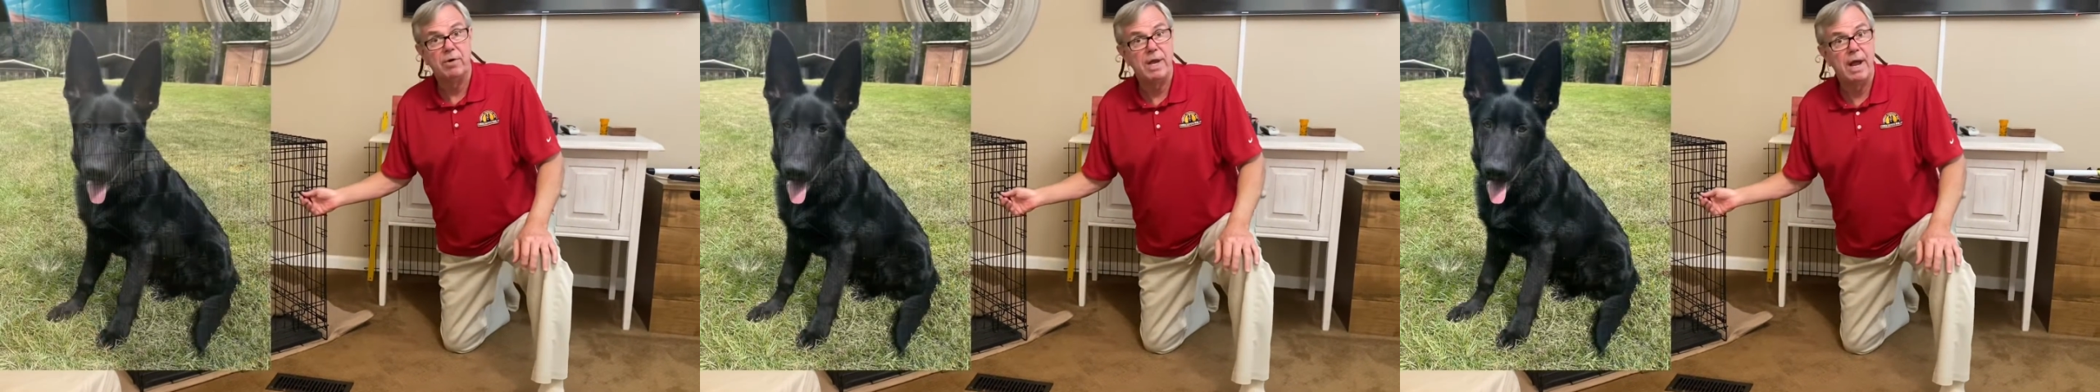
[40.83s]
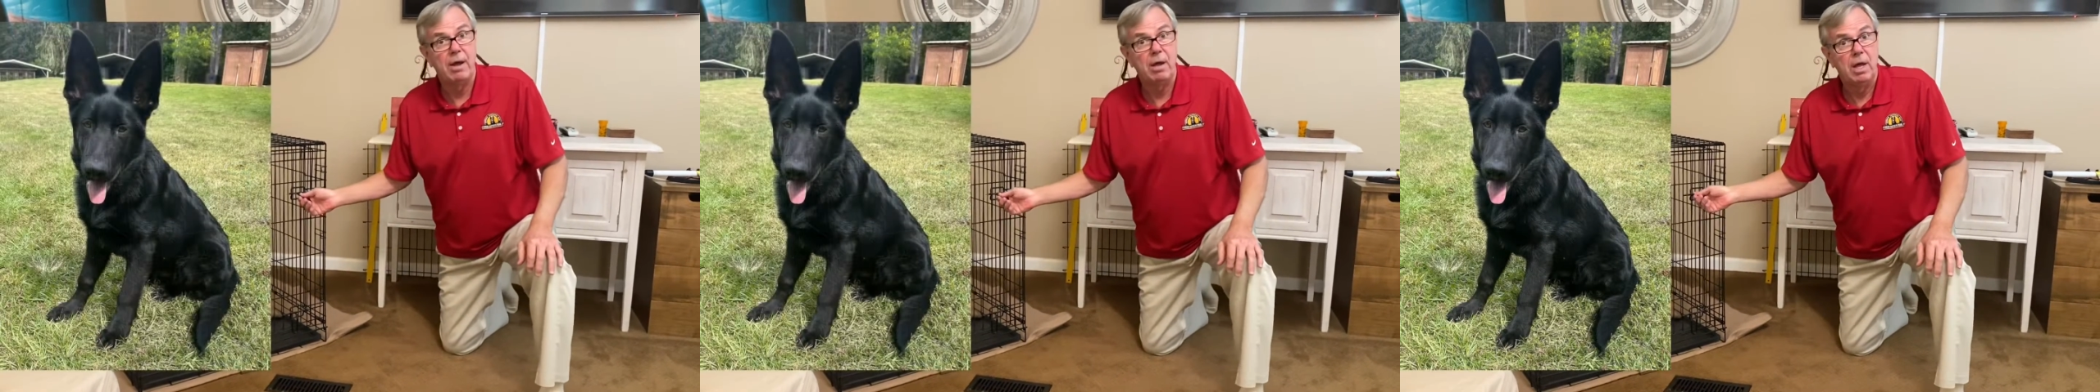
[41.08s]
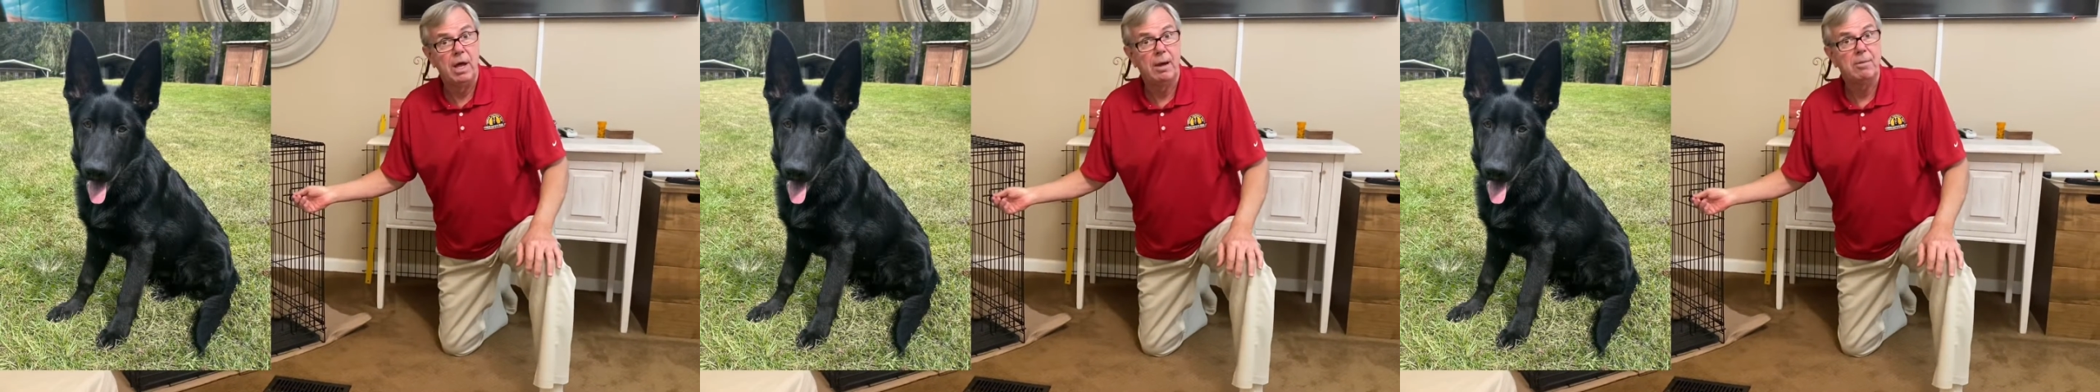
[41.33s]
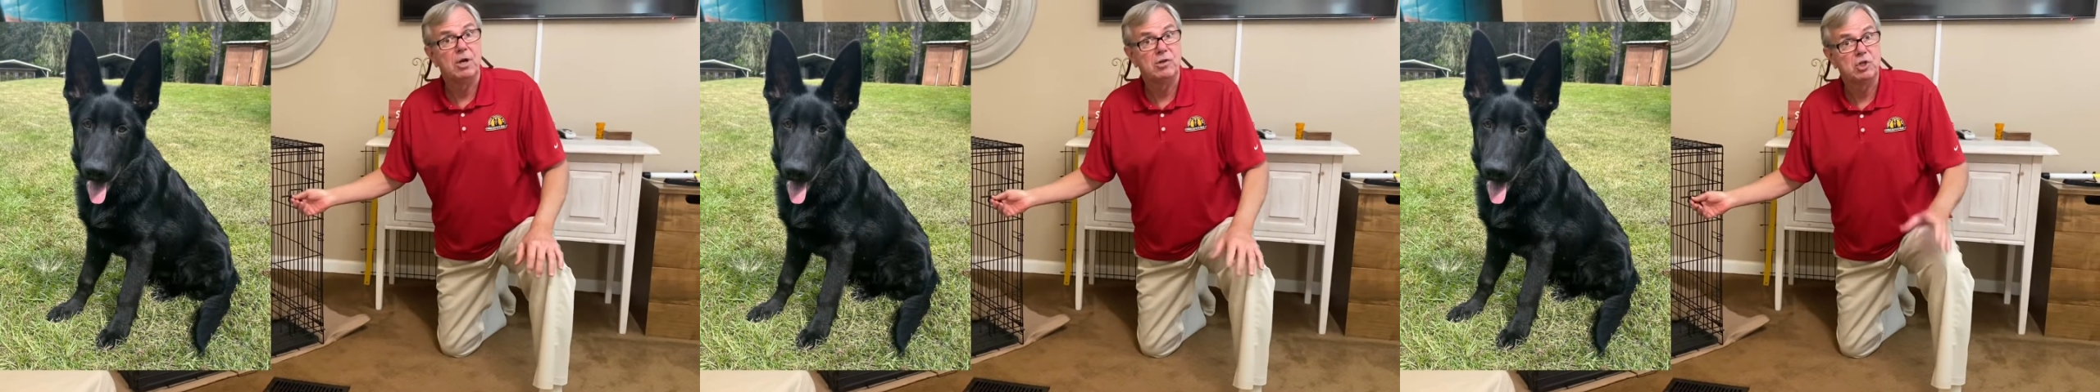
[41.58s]
Now,
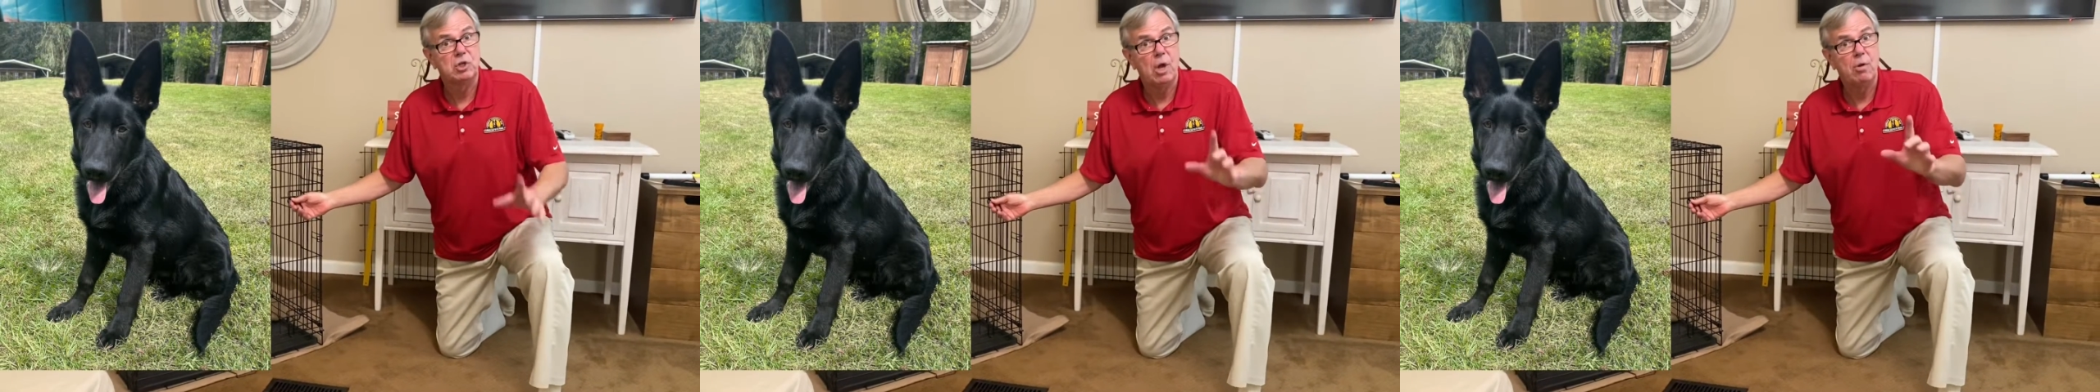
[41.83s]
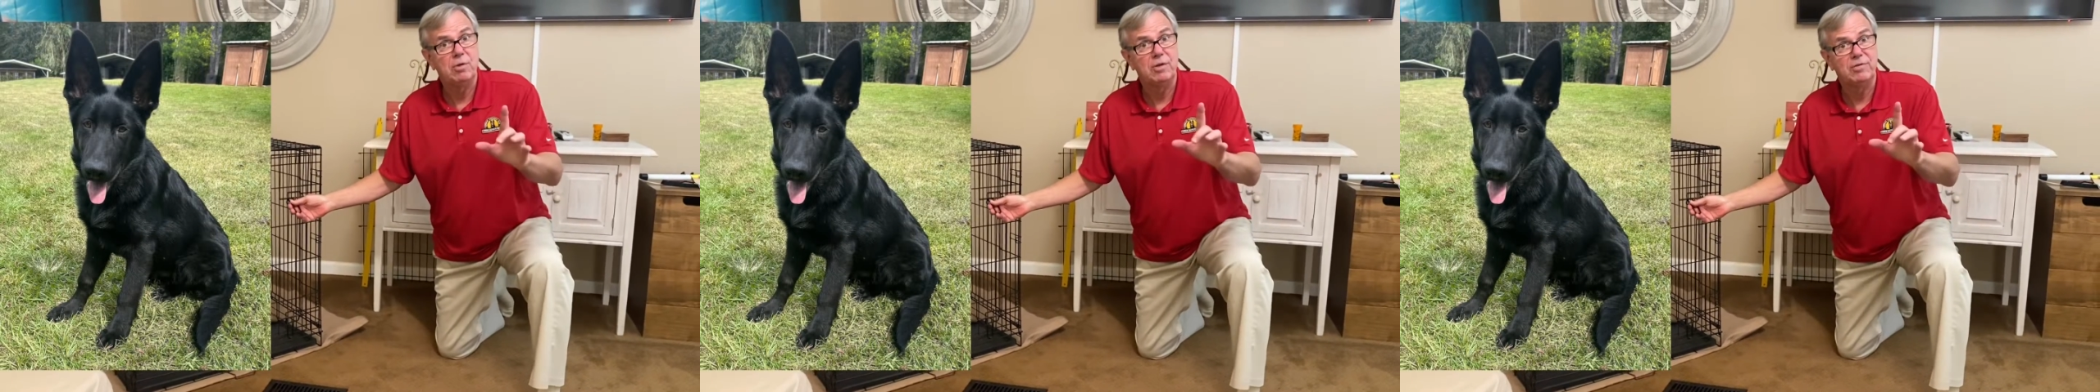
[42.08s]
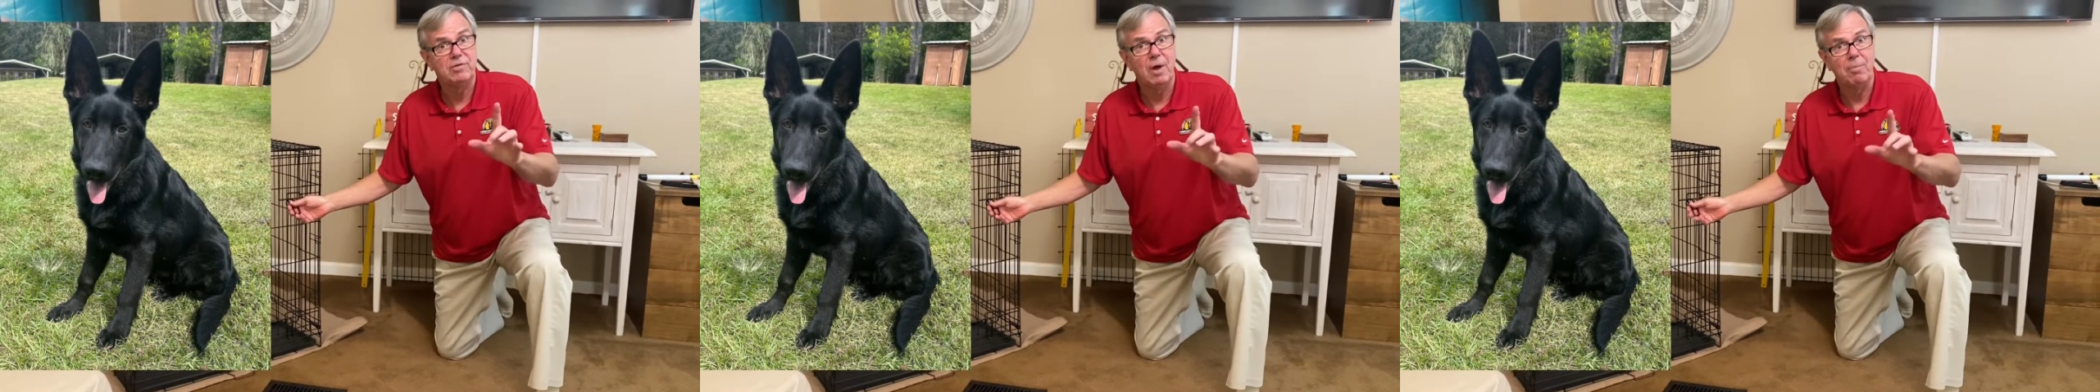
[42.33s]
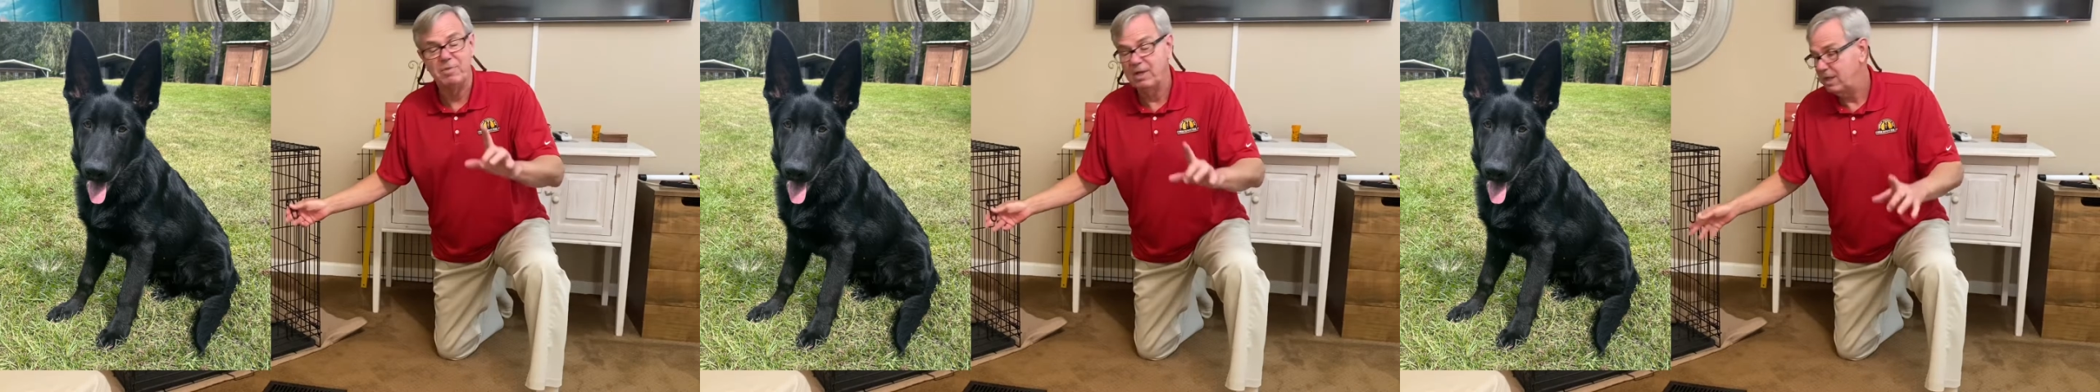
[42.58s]
I'm going to show you
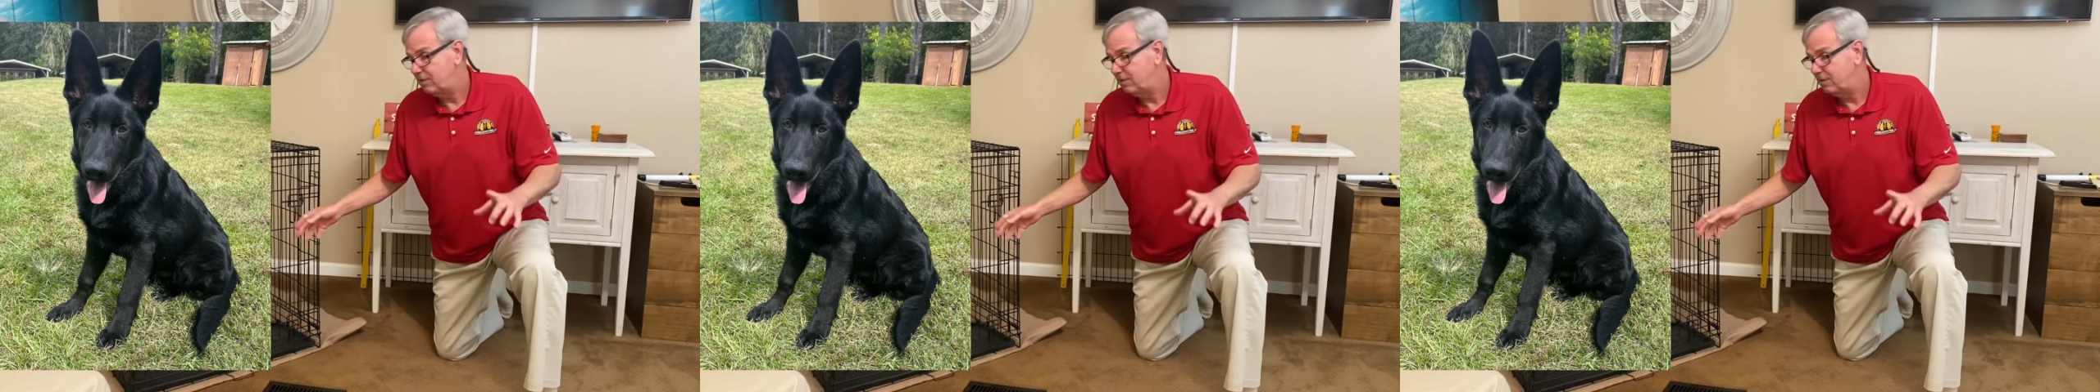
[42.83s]
something,